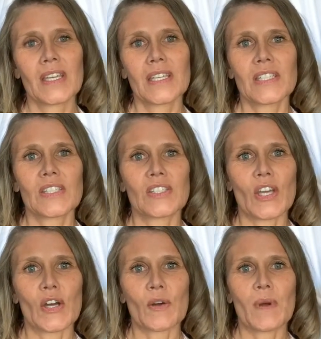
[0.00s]

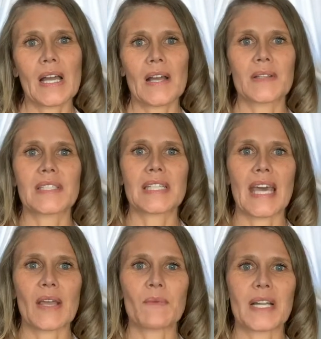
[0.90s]
So
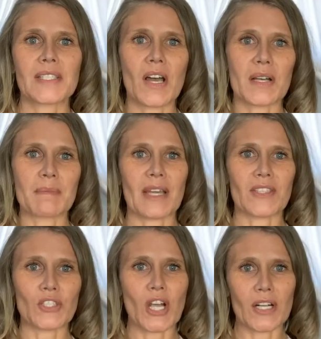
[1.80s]
today when I talk about
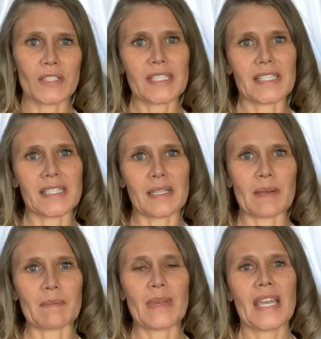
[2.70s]
the chakra
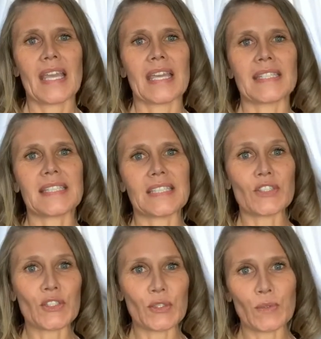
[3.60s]
system, it's an
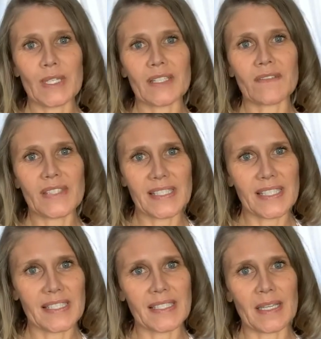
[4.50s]
intuitive
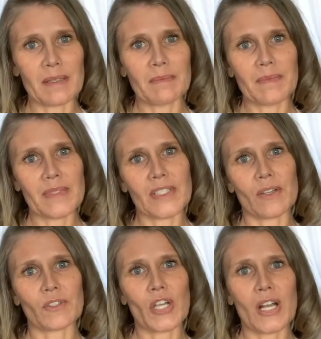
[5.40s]
system.
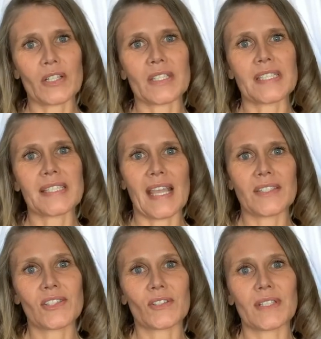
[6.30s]
So chakra is
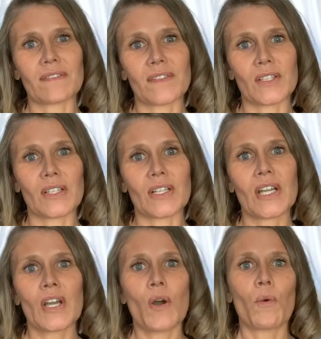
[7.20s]
Sanskrit for
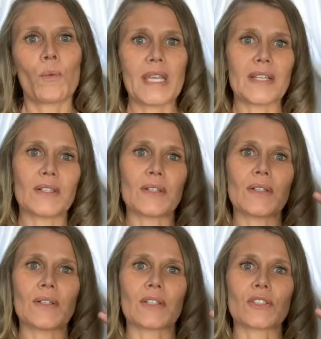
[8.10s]

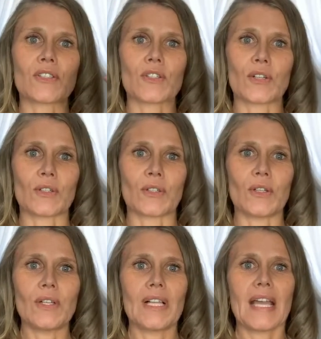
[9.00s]
wheel or
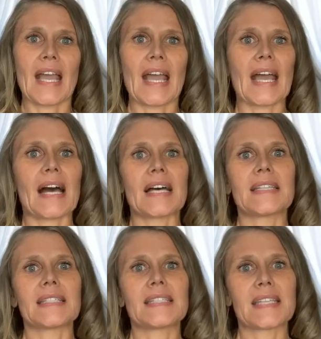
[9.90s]
circle,
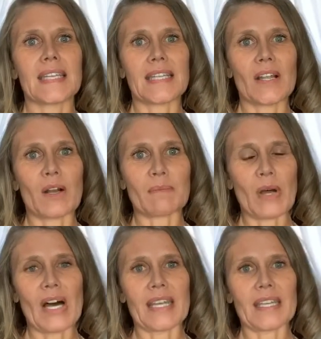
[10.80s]
and in our
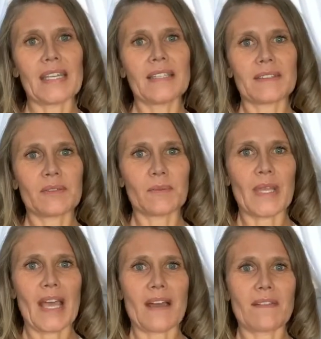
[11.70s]
body we
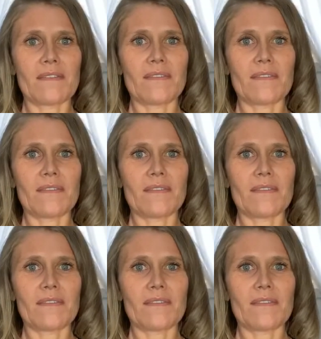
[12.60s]
have,